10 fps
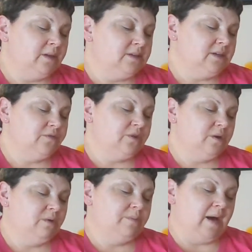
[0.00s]
and Tiffany
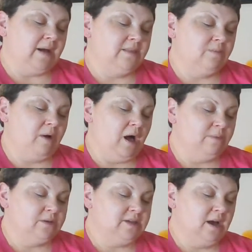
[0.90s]
were back in the
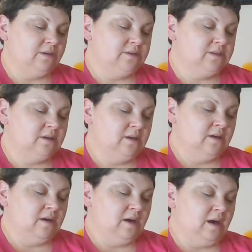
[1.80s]
Palmer's house
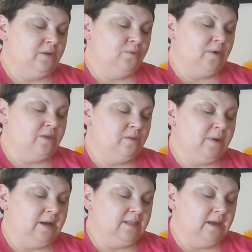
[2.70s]
on
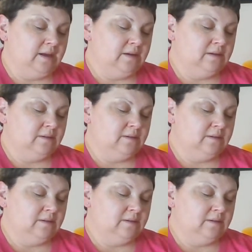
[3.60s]
Weatherby Lane.